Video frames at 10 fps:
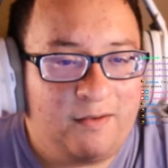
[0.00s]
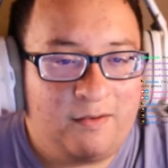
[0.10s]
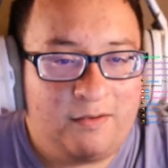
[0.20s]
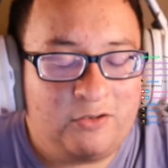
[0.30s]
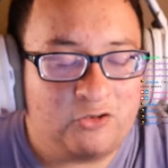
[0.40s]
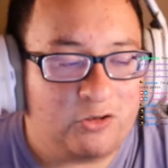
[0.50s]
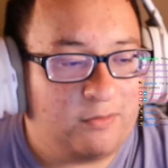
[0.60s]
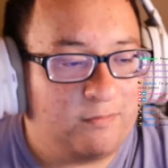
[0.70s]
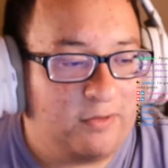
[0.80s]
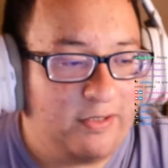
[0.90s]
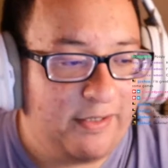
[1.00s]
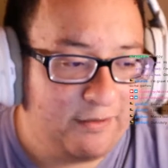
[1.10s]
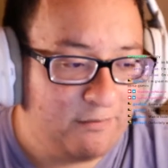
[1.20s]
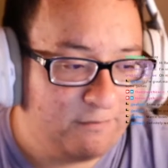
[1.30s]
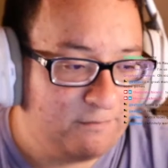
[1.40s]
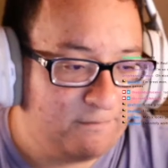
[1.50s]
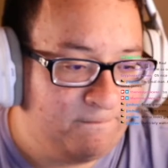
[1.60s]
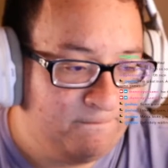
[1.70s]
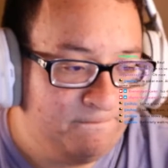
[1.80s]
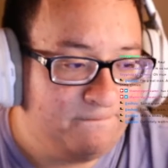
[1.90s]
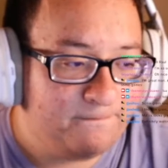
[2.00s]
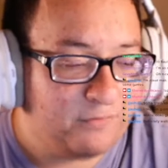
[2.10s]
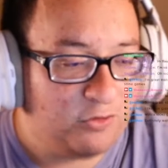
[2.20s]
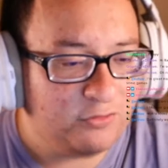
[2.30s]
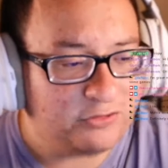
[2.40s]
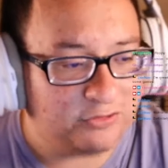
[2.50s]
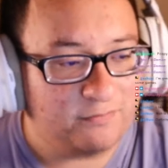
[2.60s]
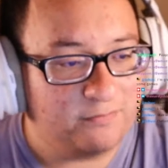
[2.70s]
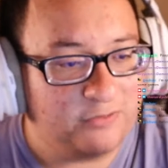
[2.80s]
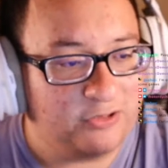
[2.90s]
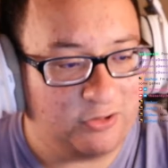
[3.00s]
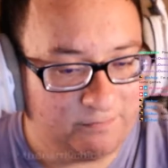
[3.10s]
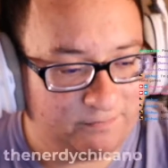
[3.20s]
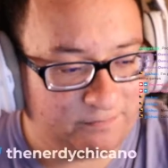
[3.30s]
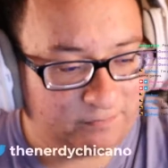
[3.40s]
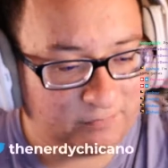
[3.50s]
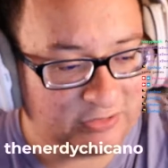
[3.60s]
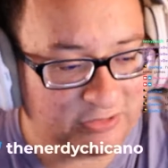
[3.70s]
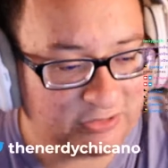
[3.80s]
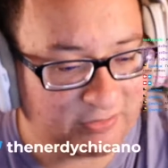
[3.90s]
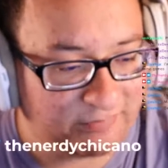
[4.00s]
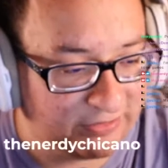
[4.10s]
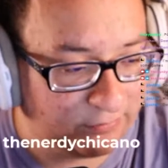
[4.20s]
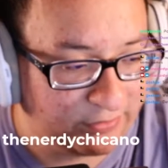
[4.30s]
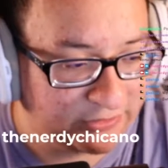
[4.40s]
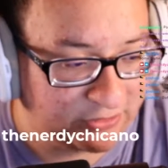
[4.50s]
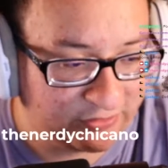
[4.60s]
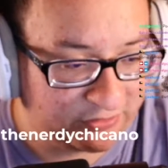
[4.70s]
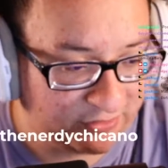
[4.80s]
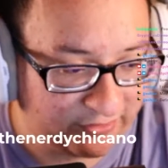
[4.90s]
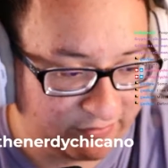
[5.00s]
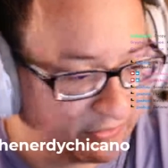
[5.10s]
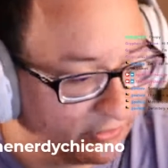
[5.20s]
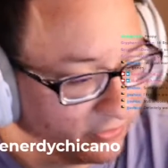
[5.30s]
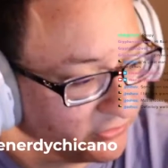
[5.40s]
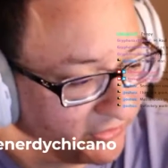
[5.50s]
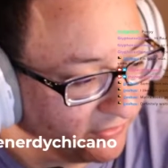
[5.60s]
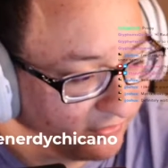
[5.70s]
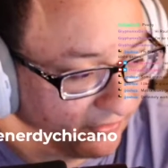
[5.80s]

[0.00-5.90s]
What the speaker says: So, also, this is something that we start to like really understand.